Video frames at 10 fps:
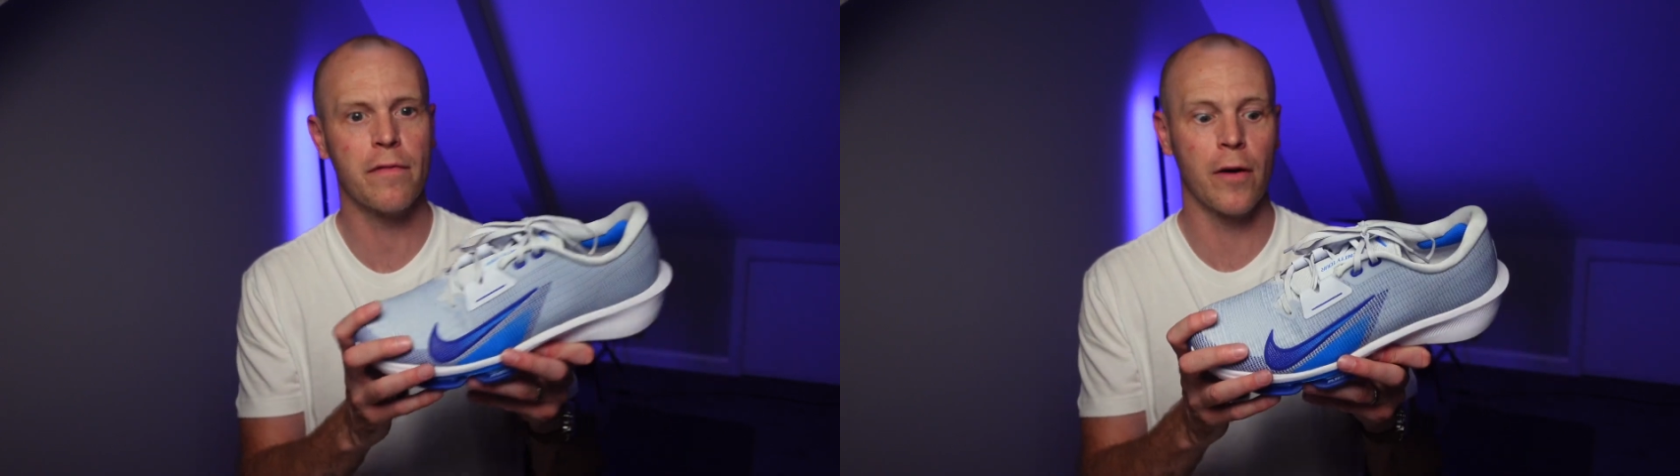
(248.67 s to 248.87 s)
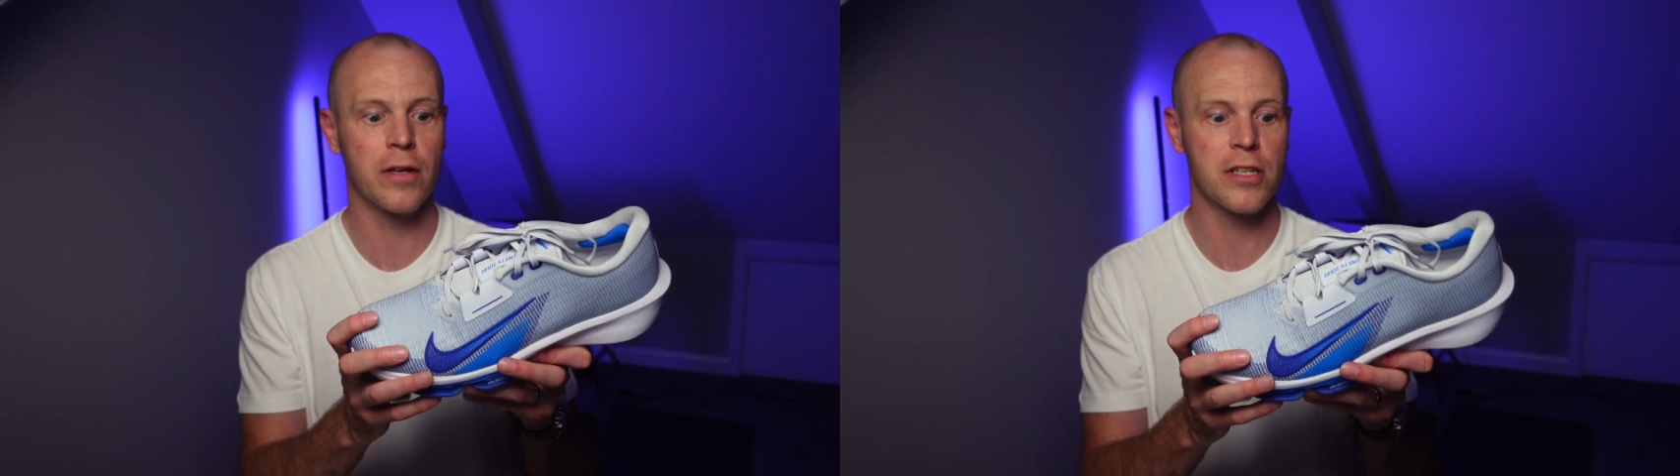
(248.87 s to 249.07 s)

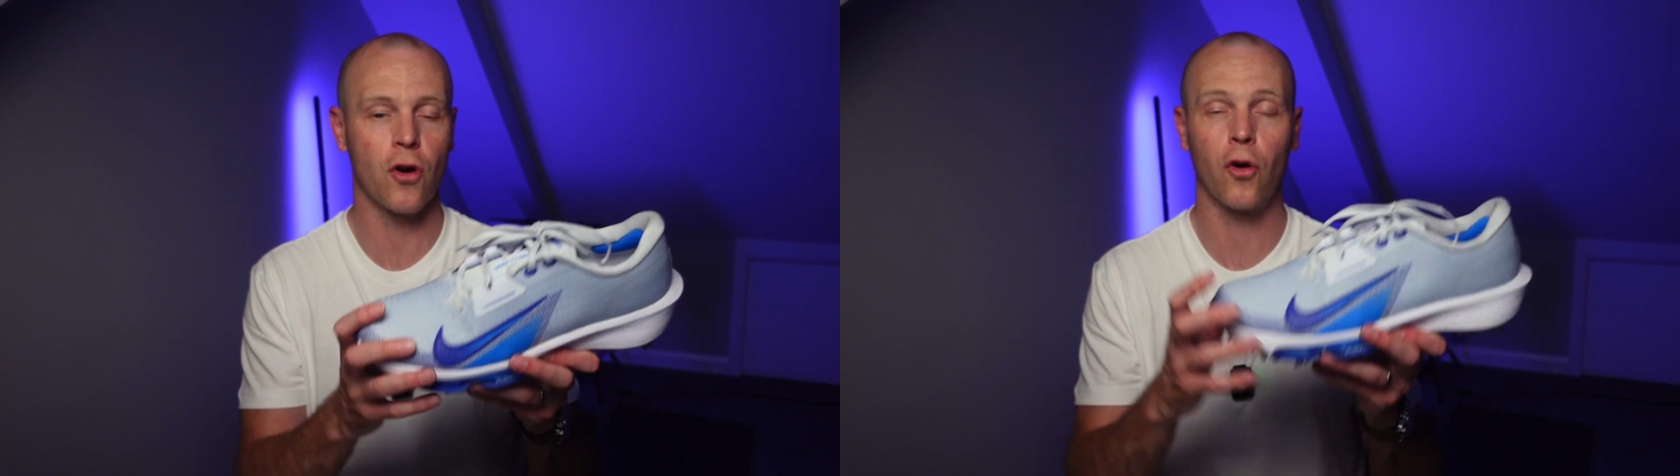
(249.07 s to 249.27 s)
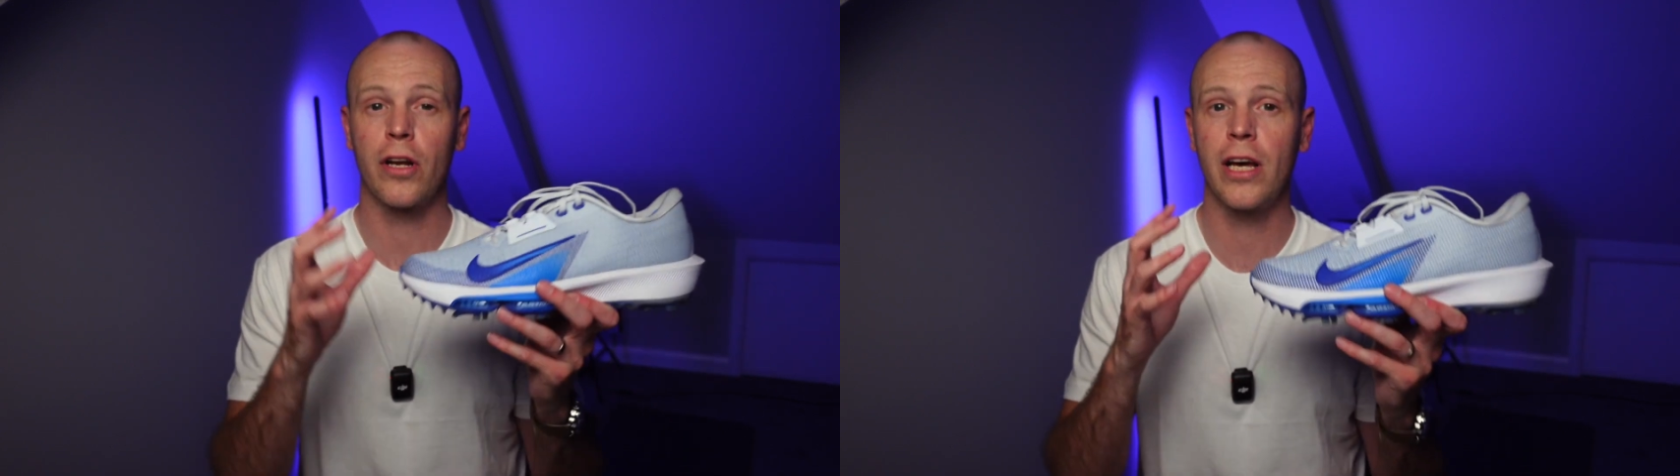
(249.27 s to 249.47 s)
focus
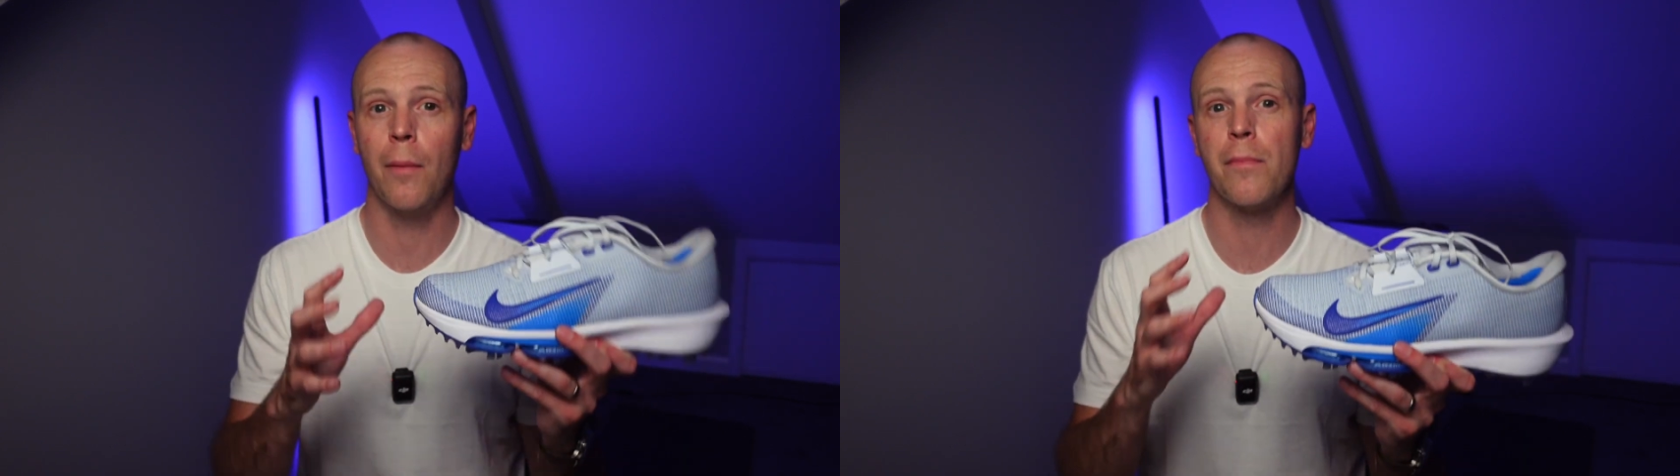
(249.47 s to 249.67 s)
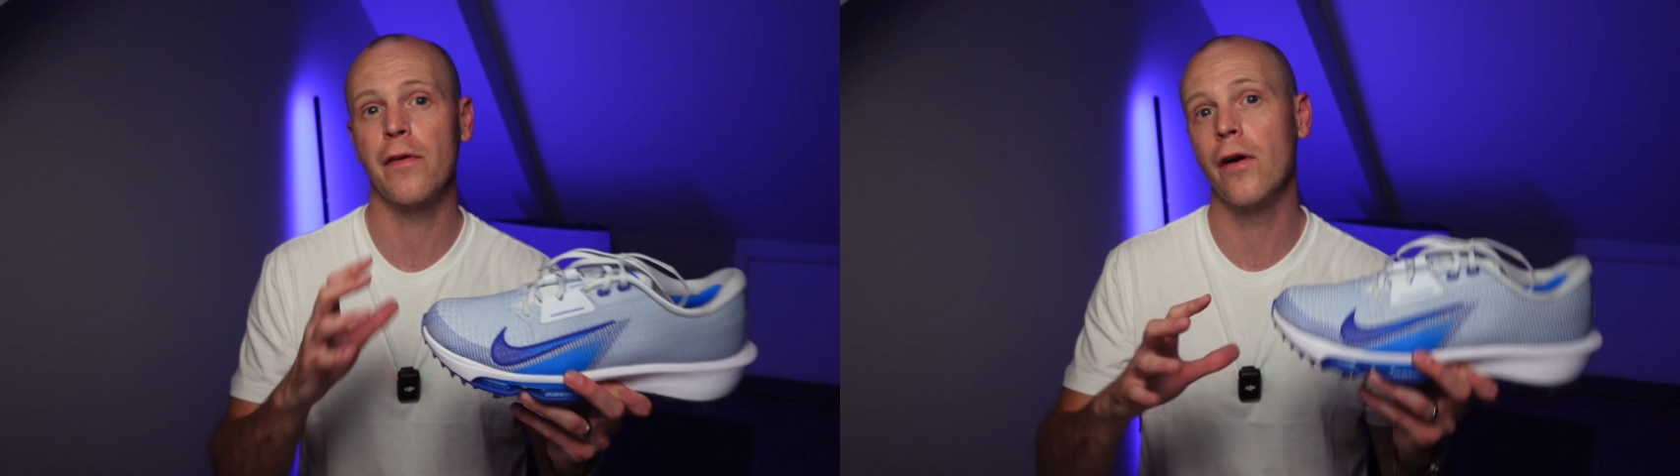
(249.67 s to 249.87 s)
on
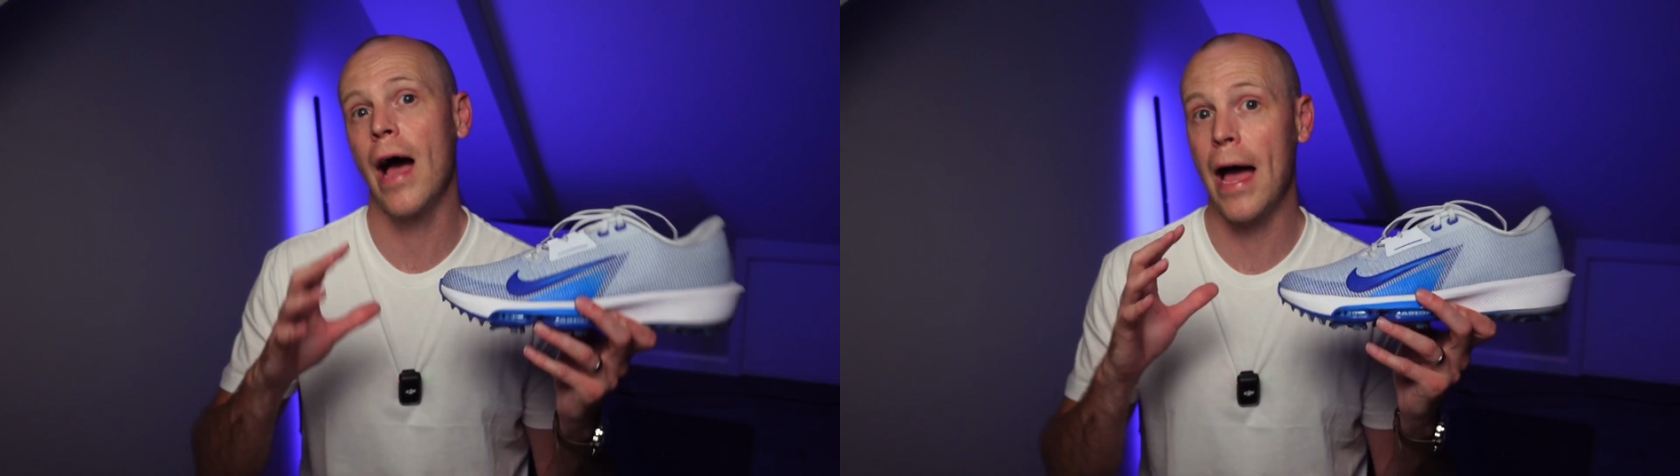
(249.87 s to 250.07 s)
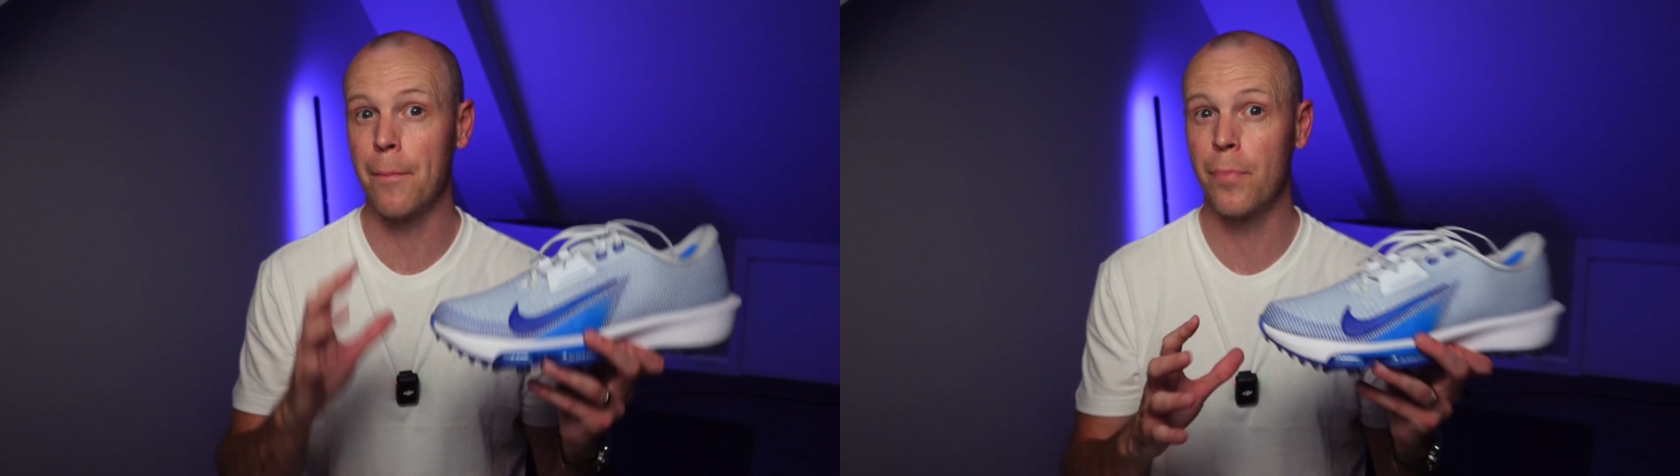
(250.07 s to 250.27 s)
comfort
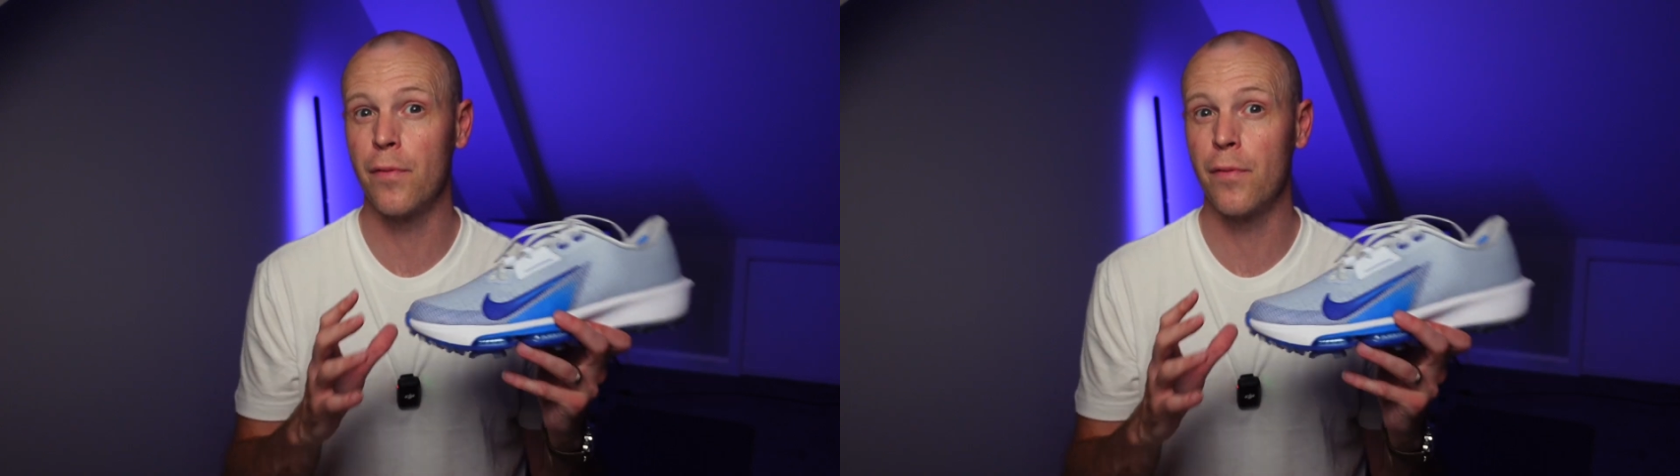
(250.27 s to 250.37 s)
and